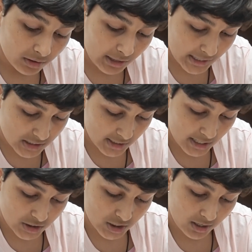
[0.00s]
Raja
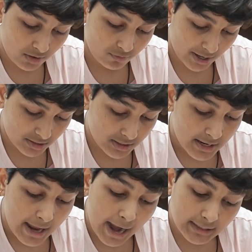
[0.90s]
I
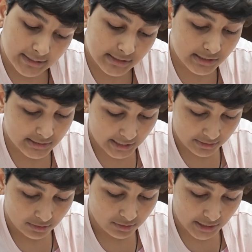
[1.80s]
and his
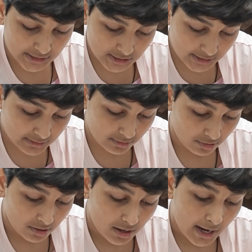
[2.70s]
son
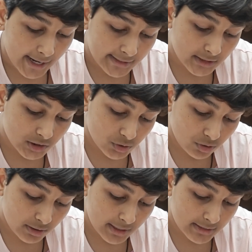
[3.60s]
Rajendra are the
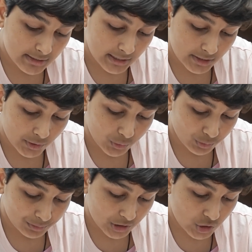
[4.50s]
two kings under
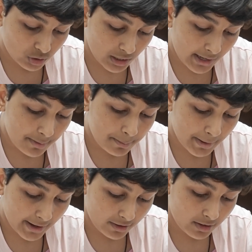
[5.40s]
whom the Chola
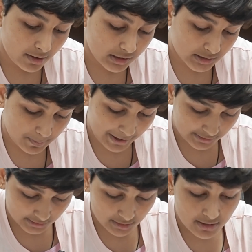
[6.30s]
Empire
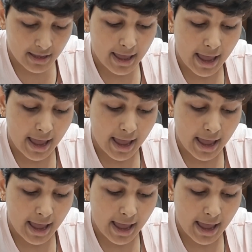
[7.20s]
expanded